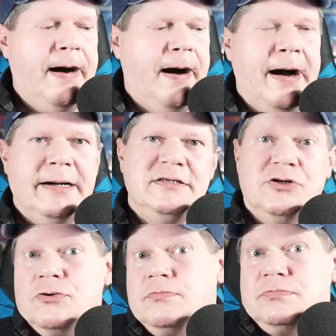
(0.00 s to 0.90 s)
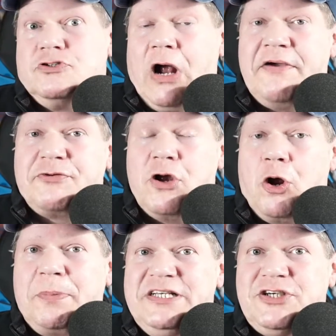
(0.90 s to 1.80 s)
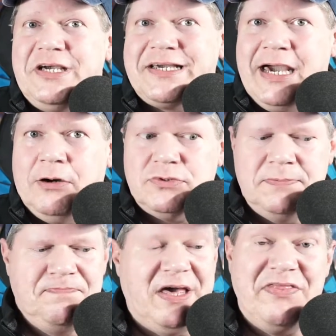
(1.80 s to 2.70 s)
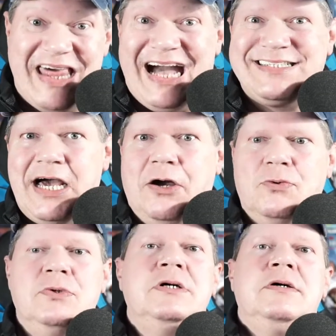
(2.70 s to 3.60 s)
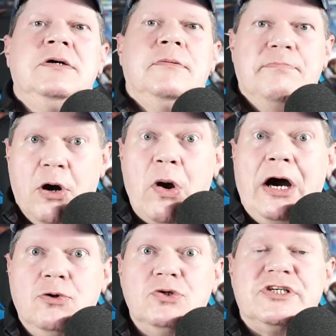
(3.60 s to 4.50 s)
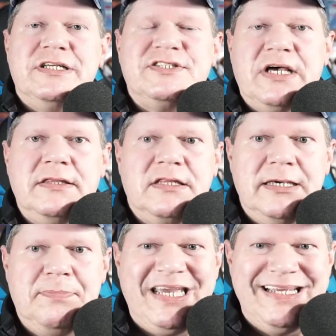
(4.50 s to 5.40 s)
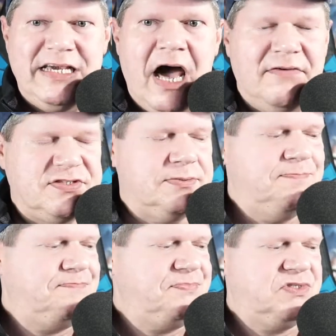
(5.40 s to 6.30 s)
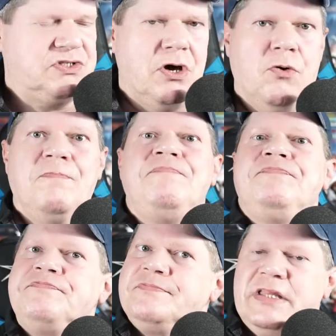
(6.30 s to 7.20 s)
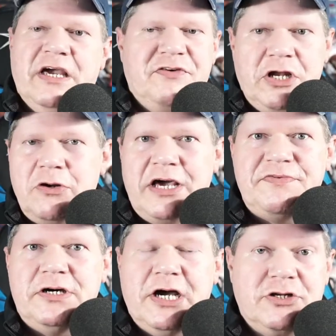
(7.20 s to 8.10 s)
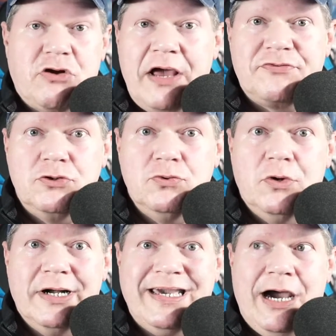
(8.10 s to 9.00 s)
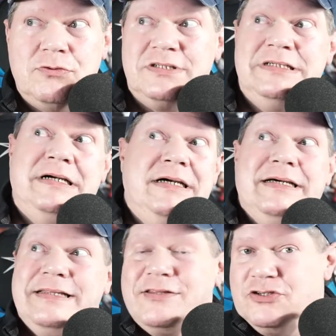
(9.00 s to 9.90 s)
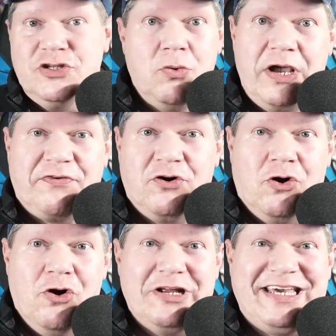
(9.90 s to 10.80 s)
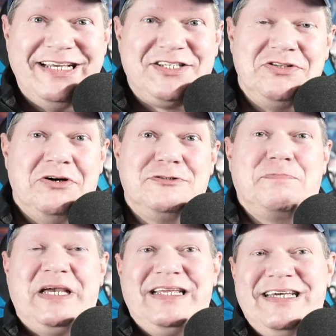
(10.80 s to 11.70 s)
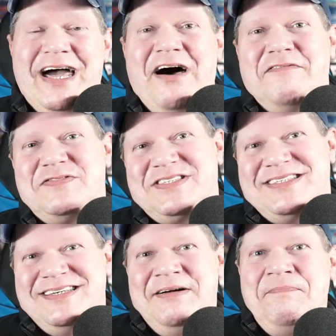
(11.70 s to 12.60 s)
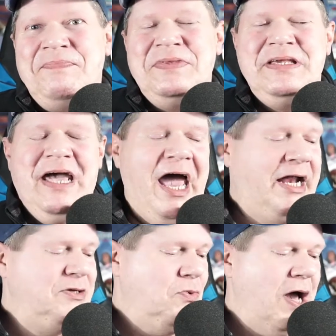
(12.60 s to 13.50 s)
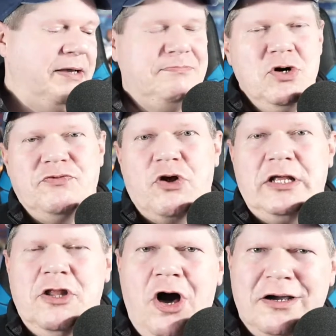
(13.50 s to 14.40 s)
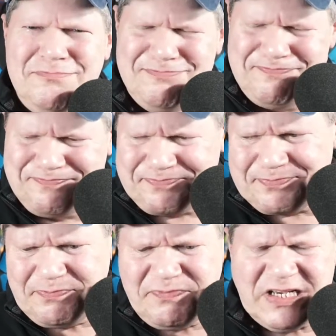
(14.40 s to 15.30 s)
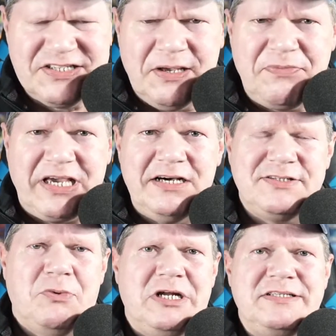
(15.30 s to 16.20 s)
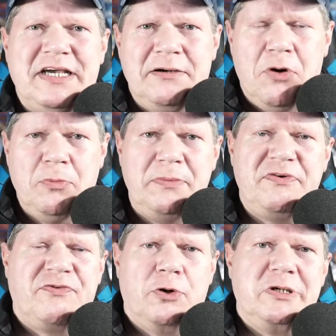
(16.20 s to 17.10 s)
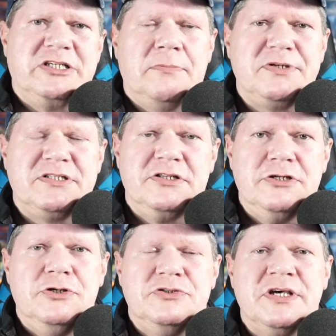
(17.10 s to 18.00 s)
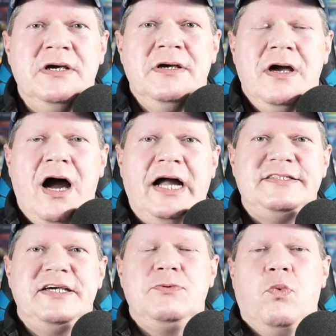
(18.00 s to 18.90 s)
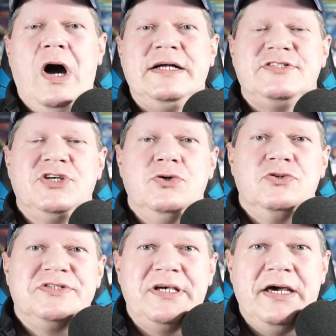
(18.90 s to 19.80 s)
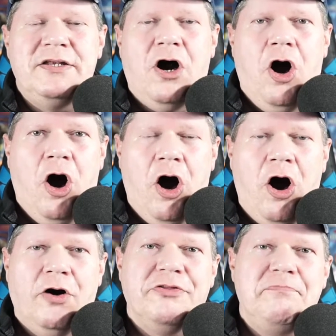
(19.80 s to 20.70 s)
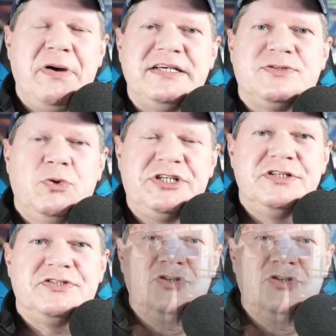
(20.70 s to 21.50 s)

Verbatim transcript: uh, your DriveThruRPG account, and that's how Boel was going to send the PDFs. So if you don't have a, a DriveThru account, there's no way for her to get you those PDFs. Anyway, moving right along, something else I want to take a moment before we jump into the news. I did want to send all the best wishes